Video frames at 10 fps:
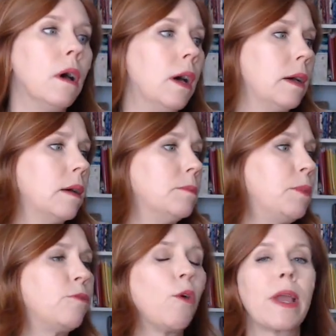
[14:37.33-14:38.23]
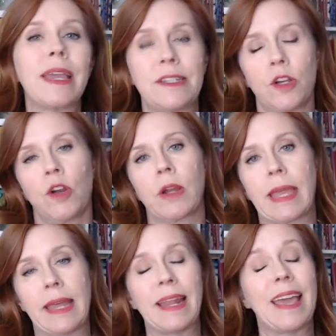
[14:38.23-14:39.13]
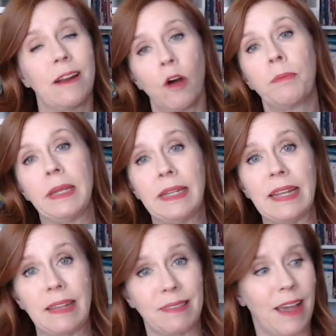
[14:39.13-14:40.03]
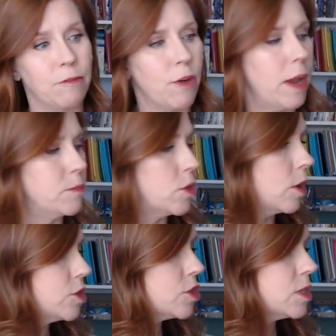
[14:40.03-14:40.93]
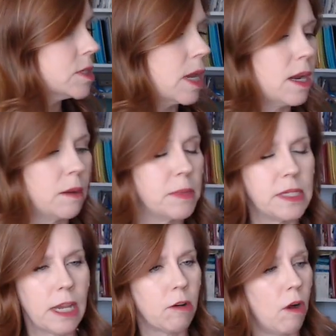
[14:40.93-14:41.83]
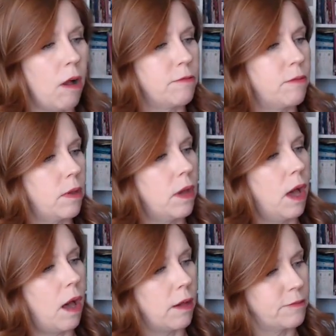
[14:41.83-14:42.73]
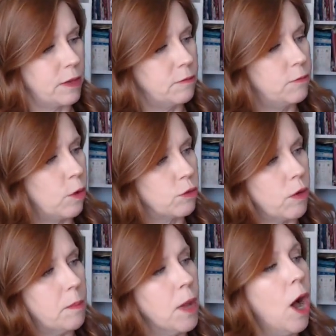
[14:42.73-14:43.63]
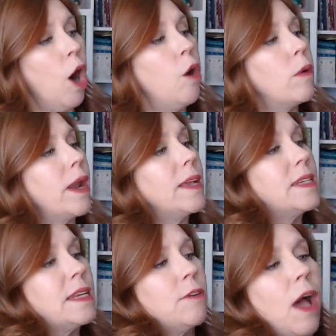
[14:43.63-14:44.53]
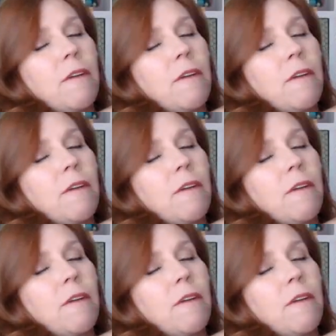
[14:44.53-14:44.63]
uh, before I get to her again, and I'll be needing that frame. So I just decided I'm going to take her off, off and fold her up. Oh, and I did, I